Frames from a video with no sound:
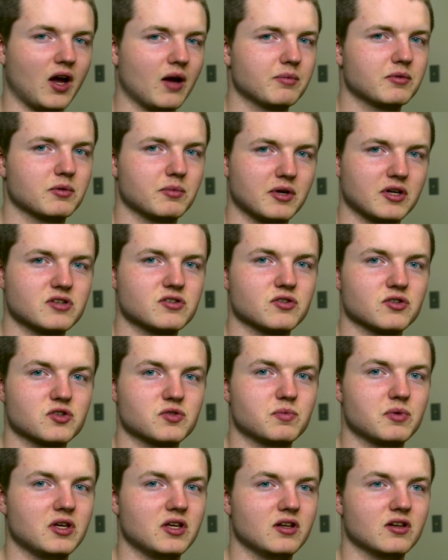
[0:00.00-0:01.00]
optimize
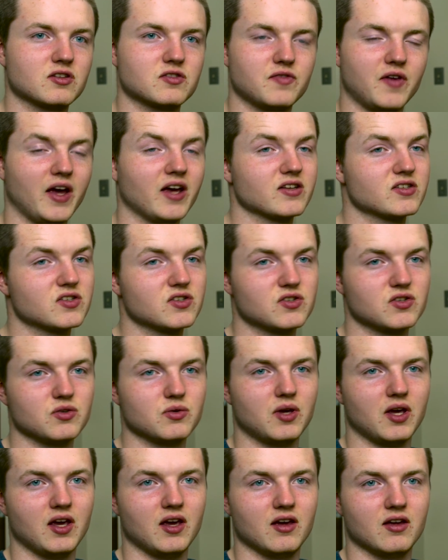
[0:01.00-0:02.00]
your speed as fast as
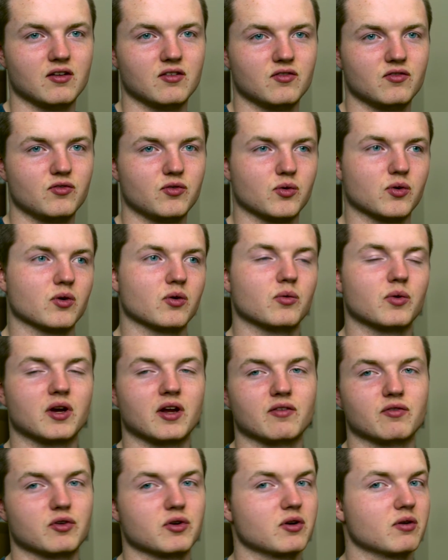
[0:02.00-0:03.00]
you can for
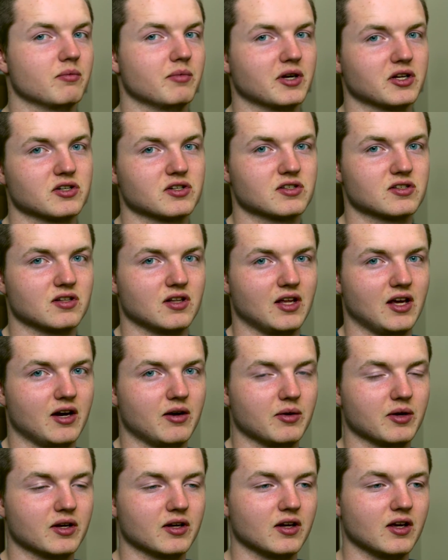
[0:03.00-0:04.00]
whatever your budget's
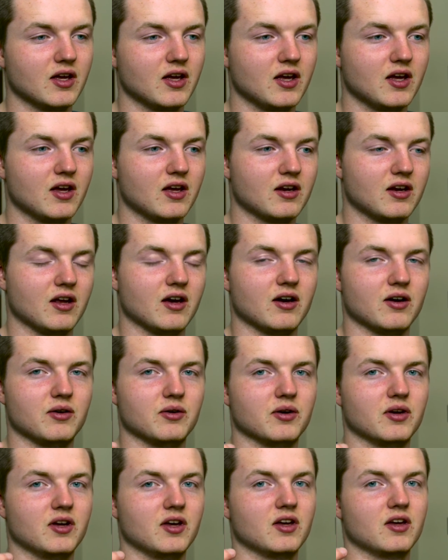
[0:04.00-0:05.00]
allowing.
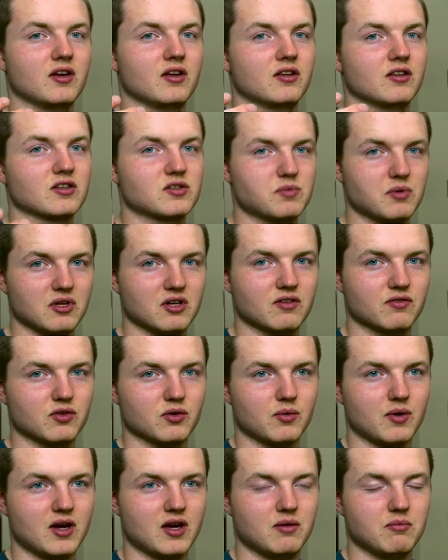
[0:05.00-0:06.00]
Now, the speed
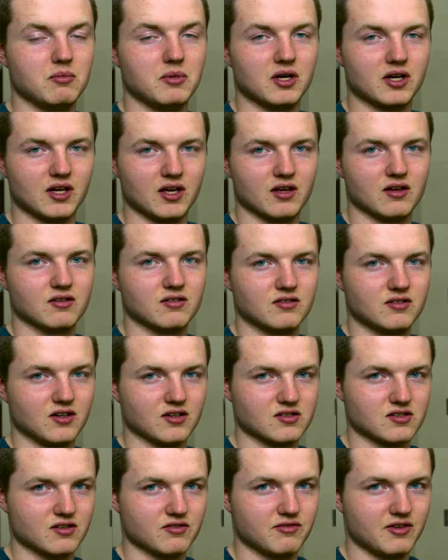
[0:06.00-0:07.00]
of the RAM, again,
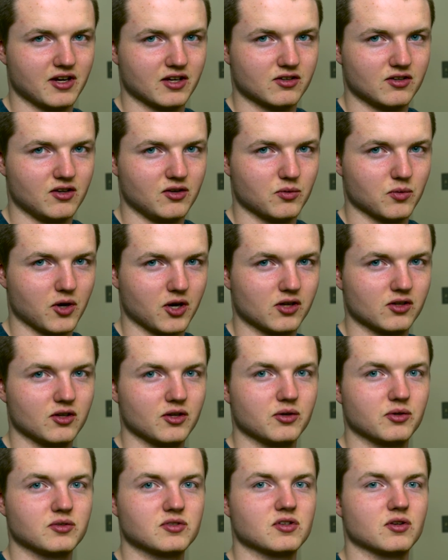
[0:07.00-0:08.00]
doesn't affect all
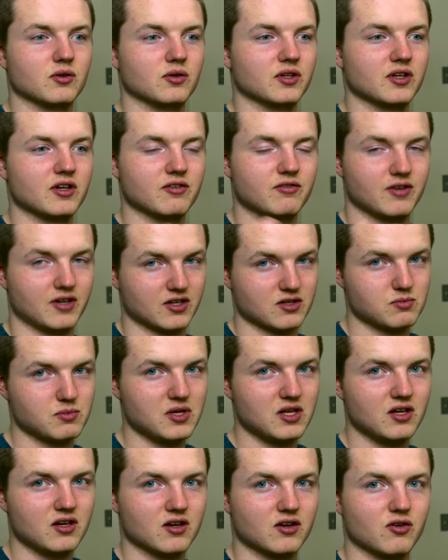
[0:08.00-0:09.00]
workloads. It only
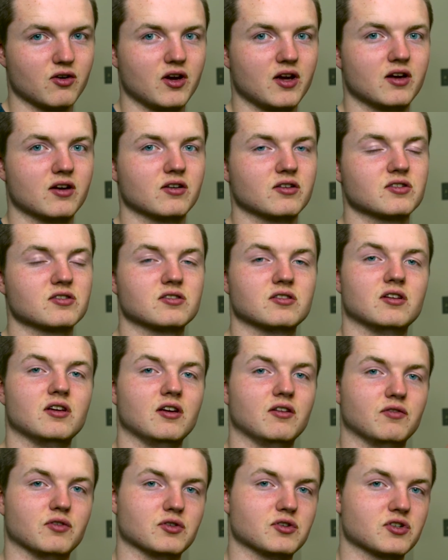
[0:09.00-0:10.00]
affects media creators.
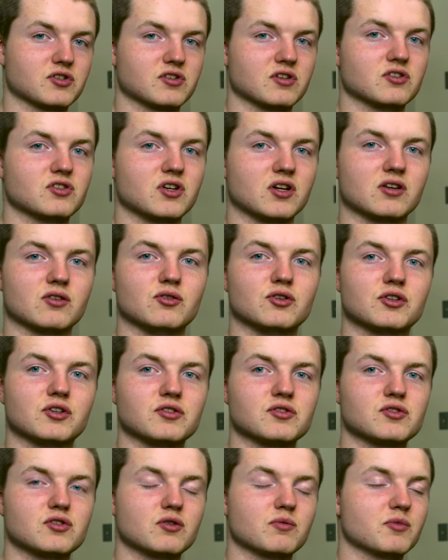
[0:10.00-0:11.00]
If you're just a general
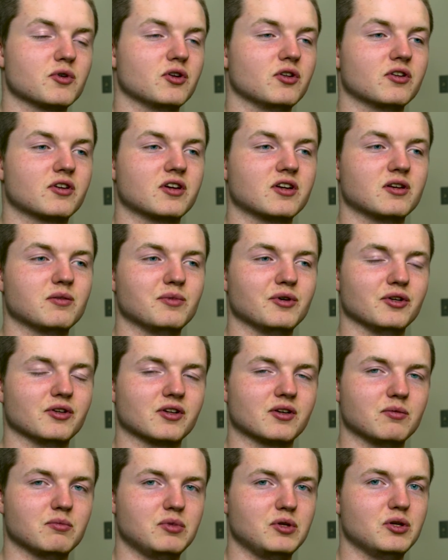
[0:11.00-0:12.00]
consumer looking to
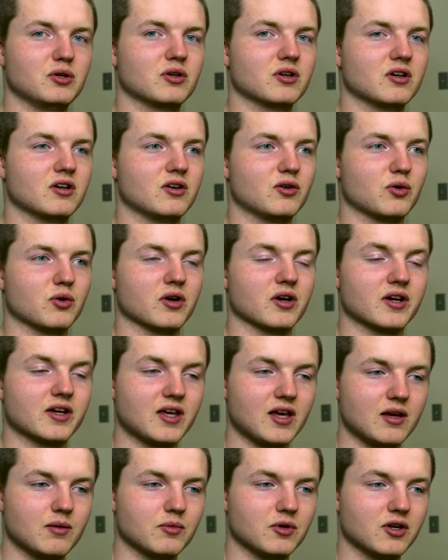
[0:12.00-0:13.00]
build a computer or a
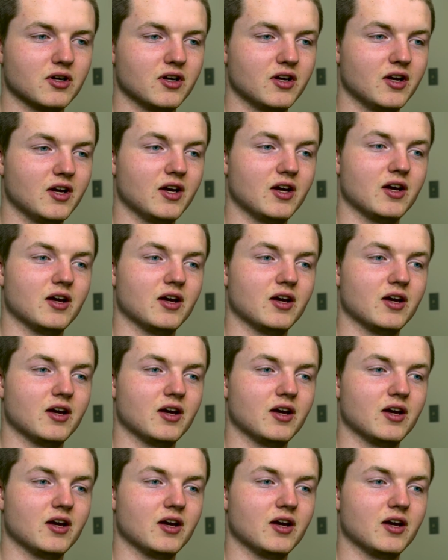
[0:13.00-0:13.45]
gamer,